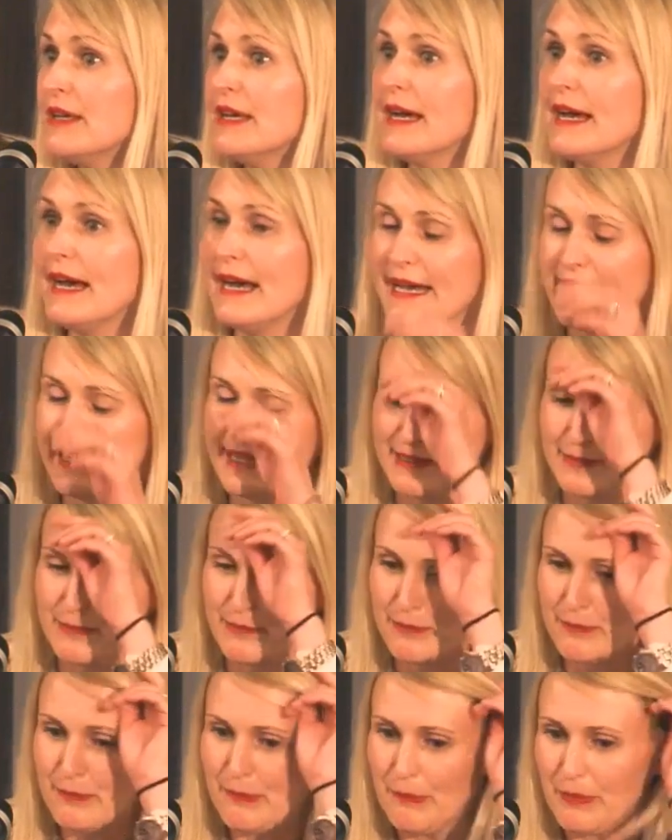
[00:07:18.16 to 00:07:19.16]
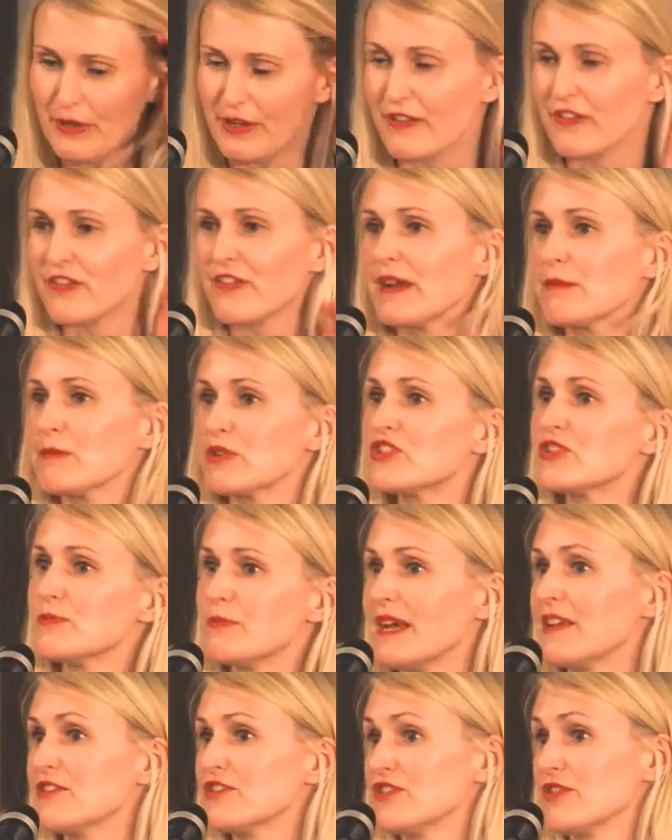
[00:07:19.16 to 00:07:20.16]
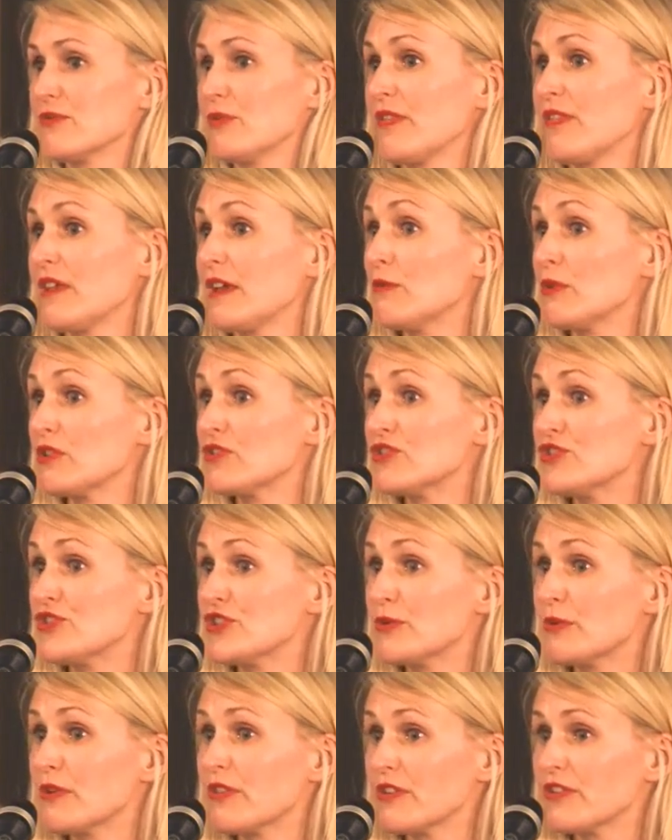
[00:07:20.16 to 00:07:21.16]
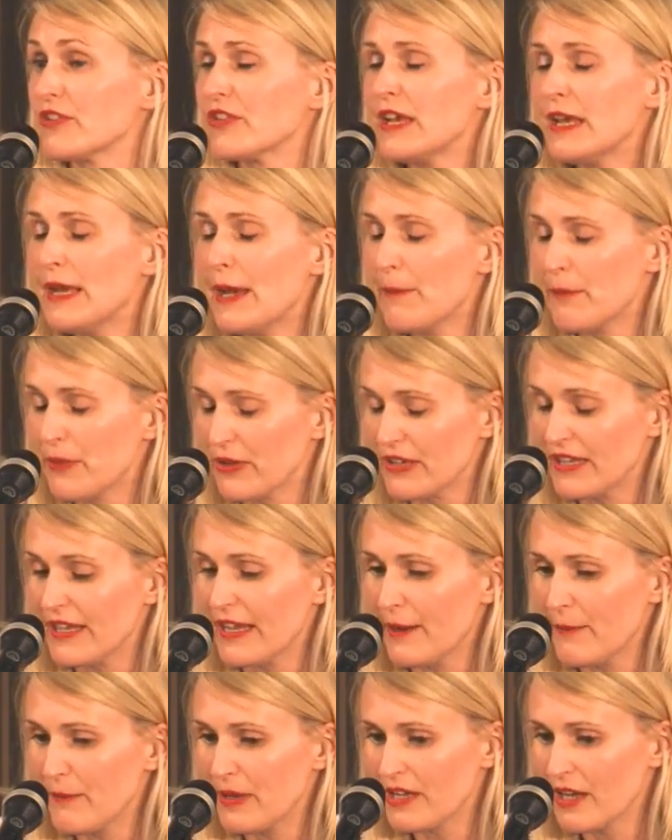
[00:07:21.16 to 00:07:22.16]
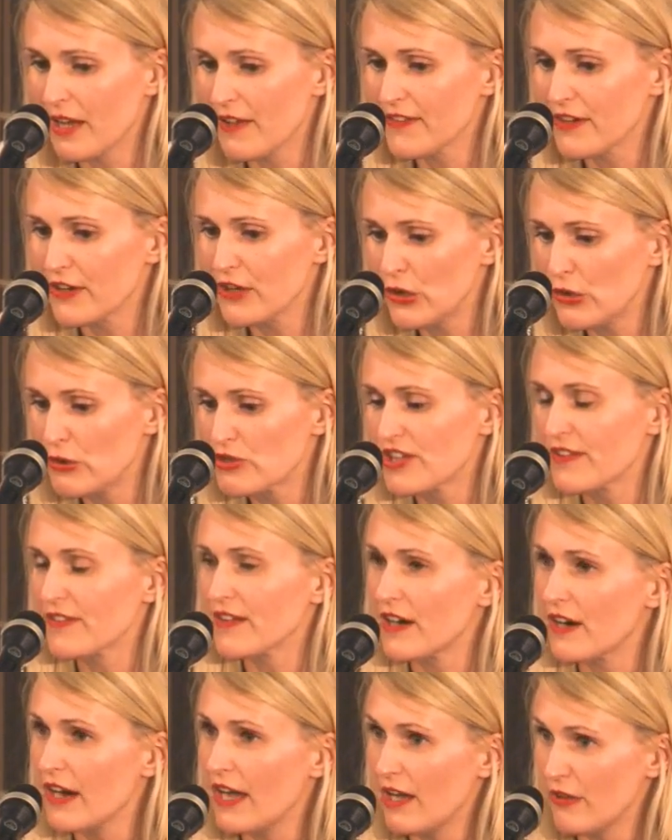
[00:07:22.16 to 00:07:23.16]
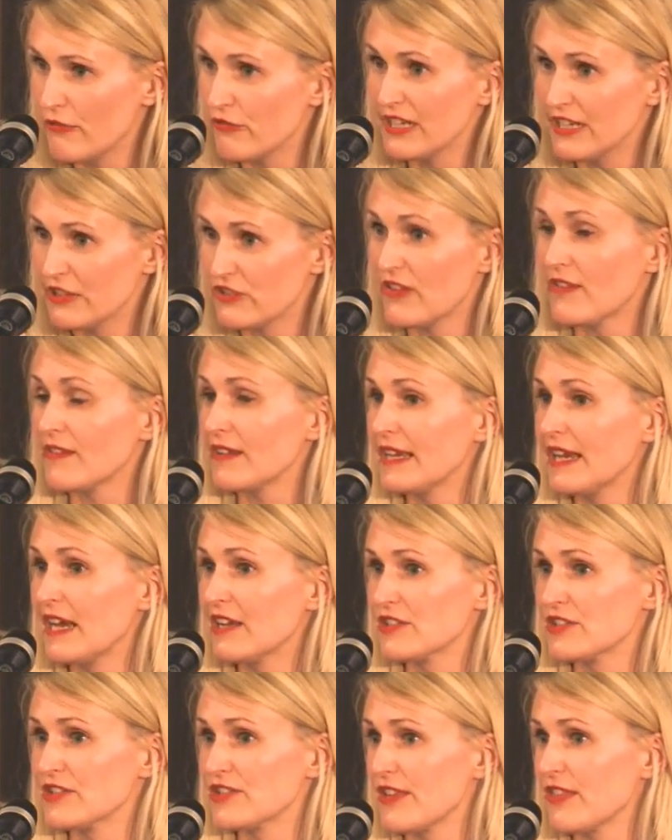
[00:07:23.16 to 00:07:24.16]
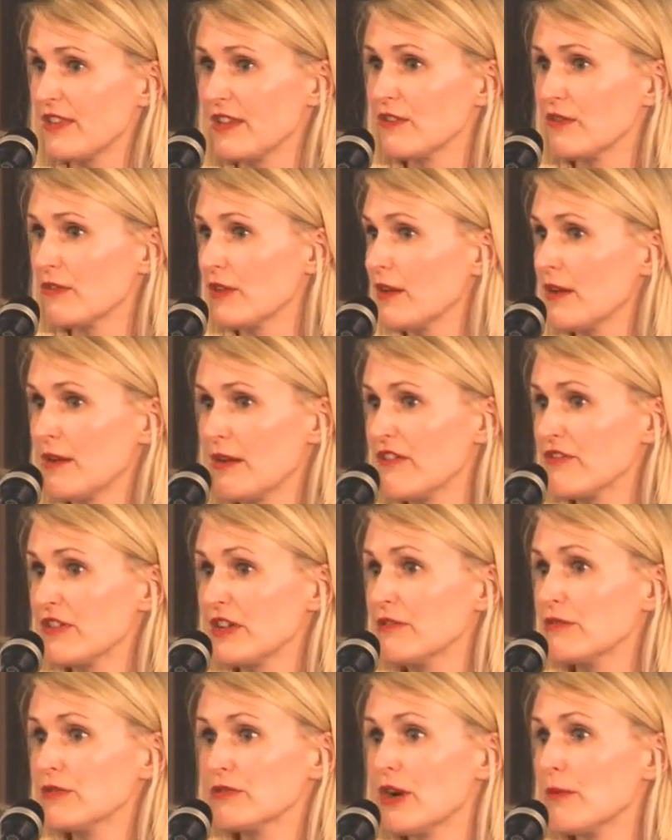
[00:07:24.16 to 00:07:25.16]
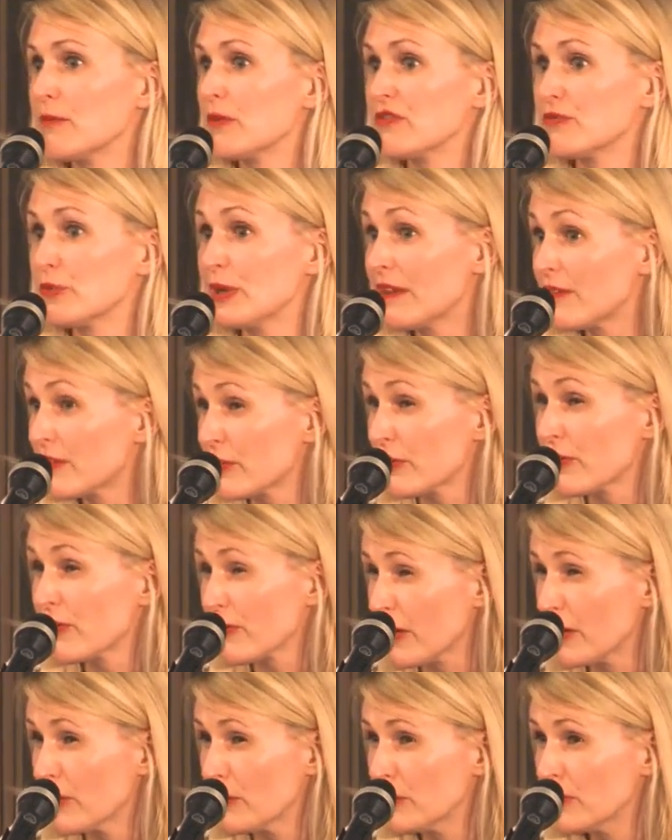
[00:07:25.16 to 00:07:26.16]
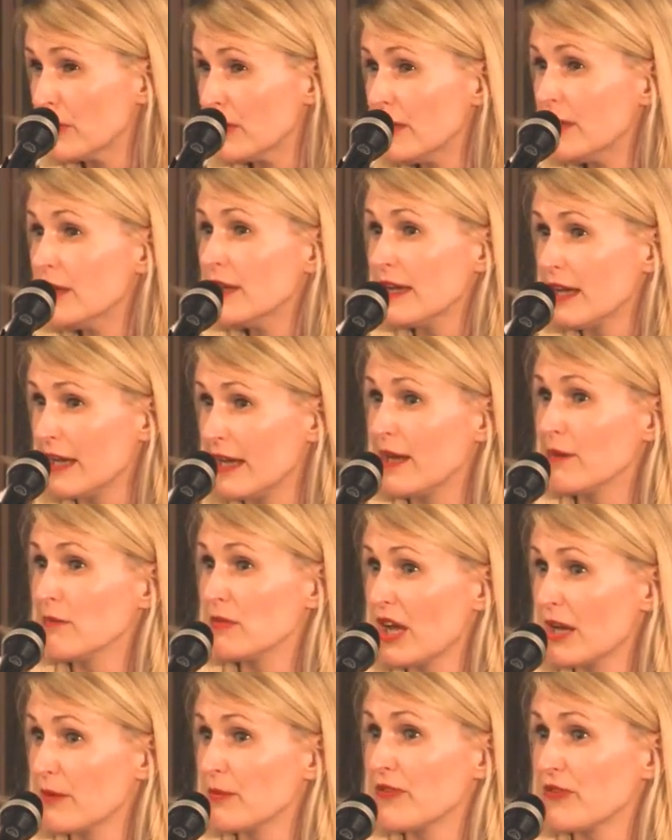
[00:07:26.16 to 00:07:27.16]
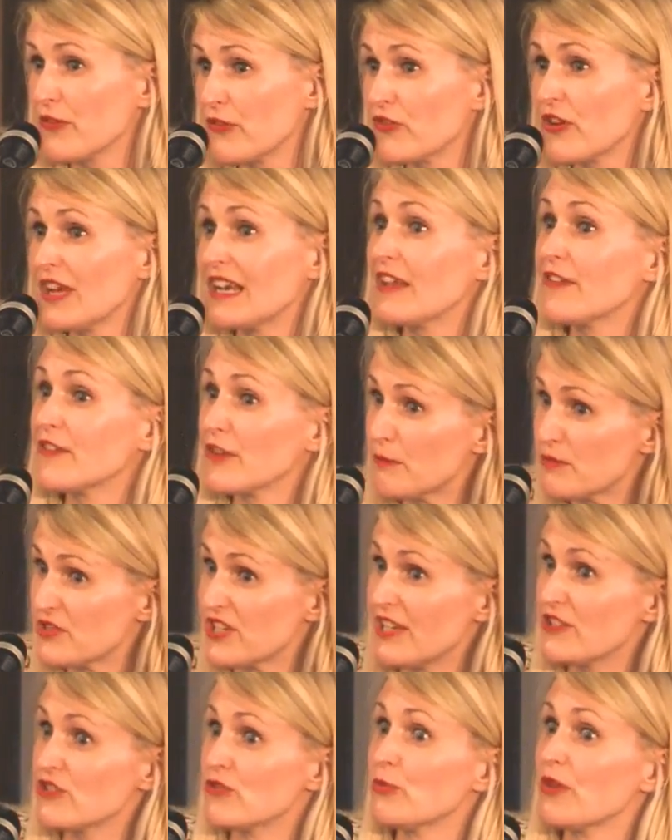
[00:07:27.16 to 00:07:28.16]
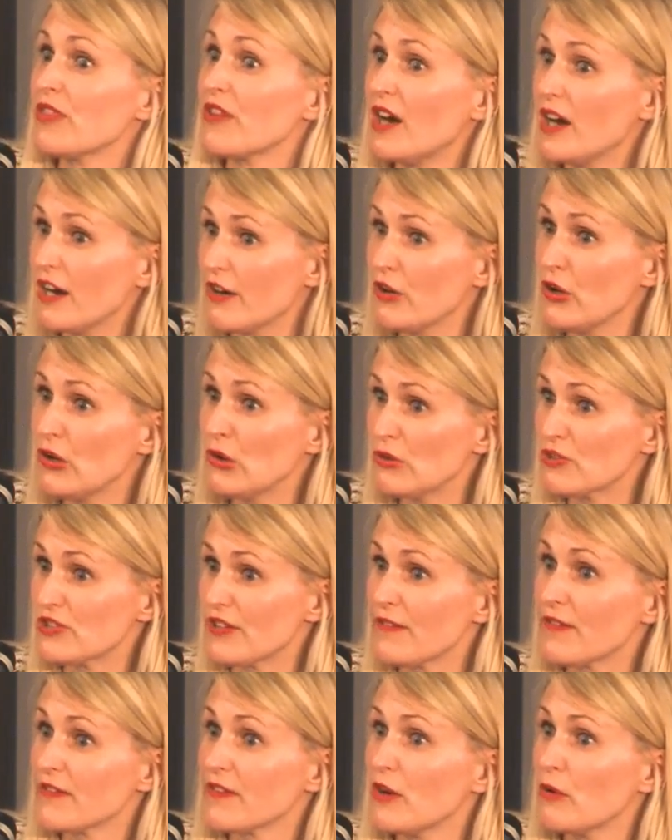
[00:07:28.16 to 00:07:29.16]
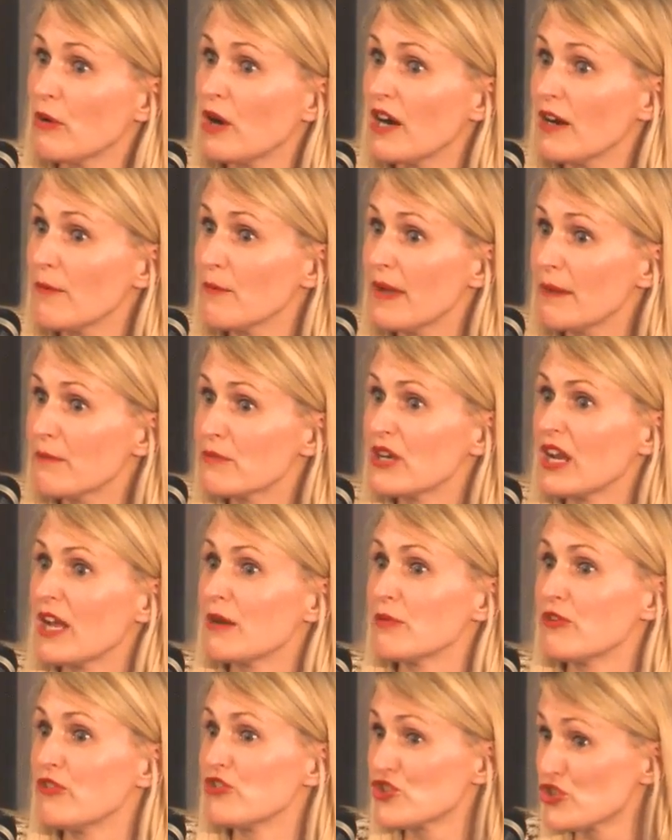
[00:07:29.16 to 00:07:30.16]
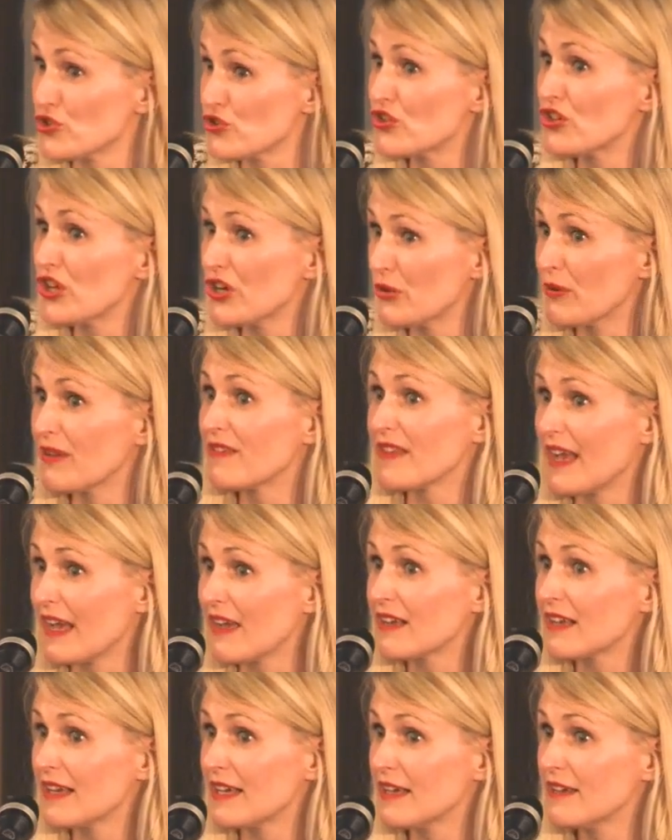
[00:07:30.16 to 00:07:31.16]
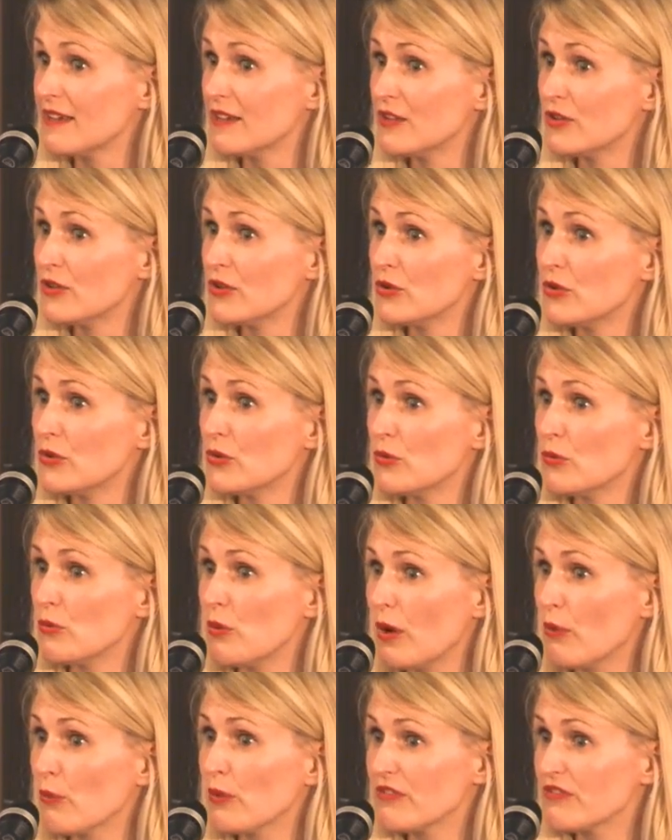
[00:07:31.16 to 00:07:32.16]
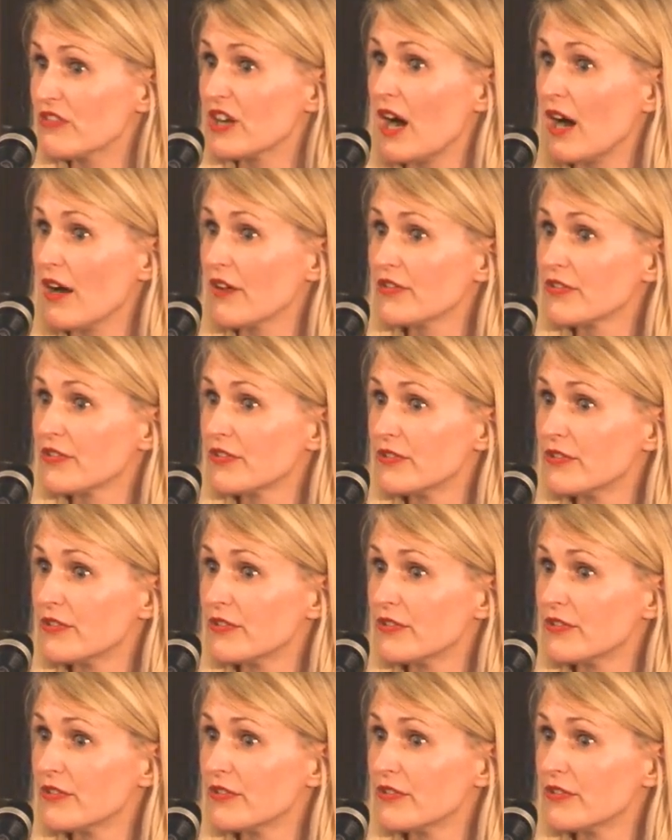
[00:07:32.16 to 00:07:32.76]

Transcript: but it's very much dependent on what they want to do with it. But yeah, because our holdings are religiously added, I think that every couple of weeks or so, Libraries Australia is updated with our holdings, so our member libraries should know exactly what we've got